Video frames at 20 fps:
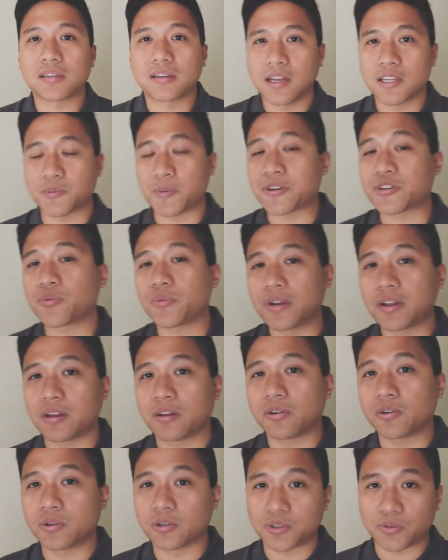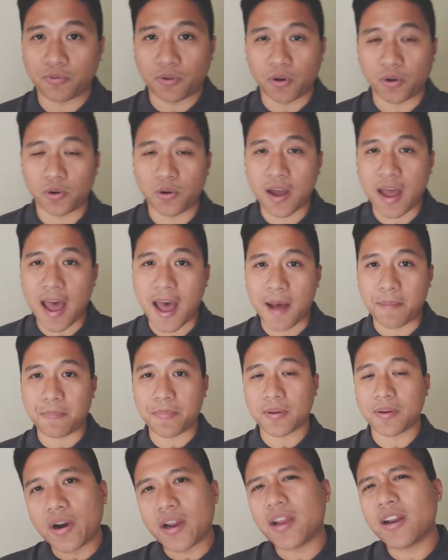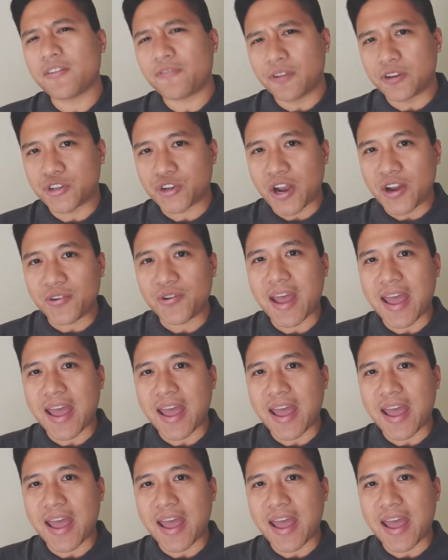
especially with the Google's photo app, wherein if you try to